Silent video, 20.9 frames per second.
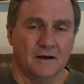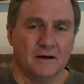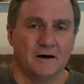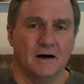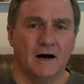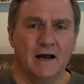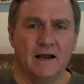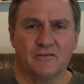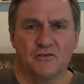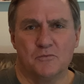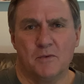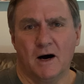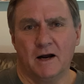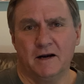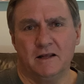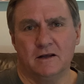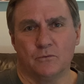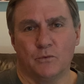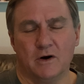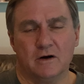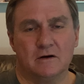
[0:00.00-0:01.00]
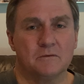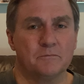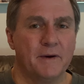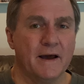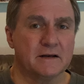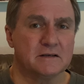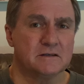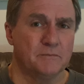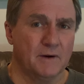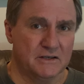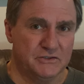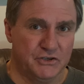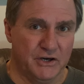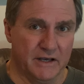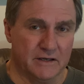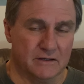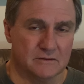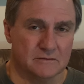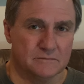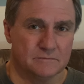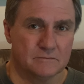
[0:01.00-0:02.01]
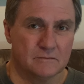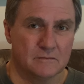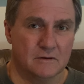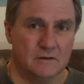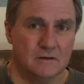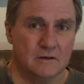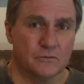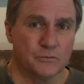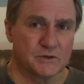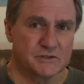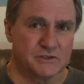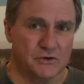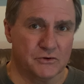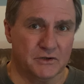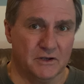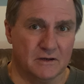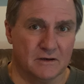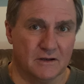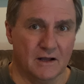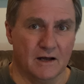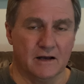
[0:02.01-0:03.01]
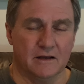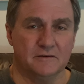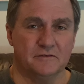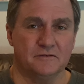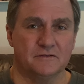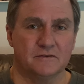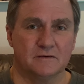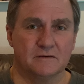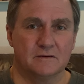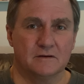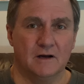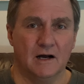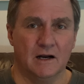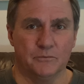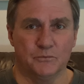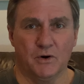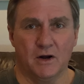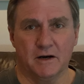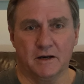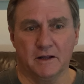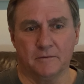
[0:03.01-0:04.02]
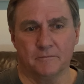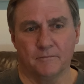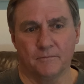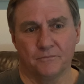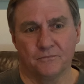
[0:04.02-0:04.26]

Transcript: Hi, everybody, and welcome back to my channel, A Resilient Life. I'm Ronnie.